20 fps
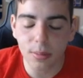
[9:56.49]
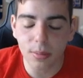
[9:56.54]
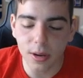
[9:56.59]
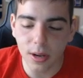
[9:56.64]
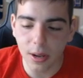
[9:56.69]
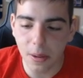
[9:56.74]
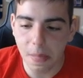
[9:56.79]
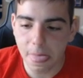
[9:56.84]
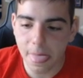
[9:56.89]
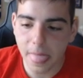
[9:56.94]

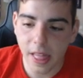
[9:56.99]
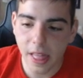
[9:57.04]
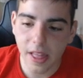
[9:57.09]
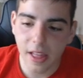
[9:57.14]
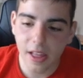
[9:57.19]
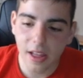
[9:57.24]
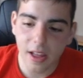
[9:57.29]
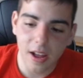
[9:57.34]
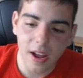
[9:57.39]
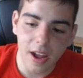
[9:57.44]
But
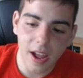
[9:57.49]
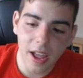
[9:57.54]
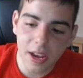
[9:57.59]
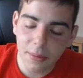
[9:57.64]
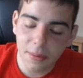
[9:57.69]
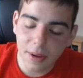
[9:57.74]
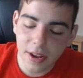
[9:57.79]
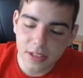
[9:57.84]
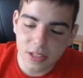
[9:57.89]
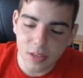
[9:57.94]

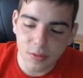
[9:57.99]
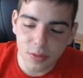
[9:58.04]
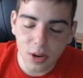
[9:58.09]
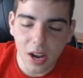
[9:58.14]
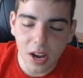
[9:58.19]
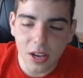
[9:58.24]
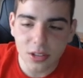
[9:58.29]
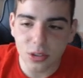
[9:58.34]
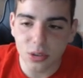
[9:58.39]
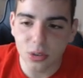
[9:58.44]
anyways, if you
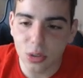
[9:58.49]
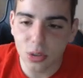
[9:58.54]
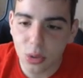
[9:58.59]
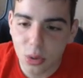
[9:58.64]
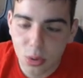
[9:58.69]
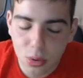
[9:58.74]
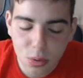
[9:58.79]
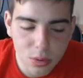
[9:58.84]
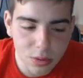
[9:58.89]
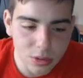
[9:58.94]
guys are
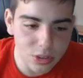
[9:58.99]
new,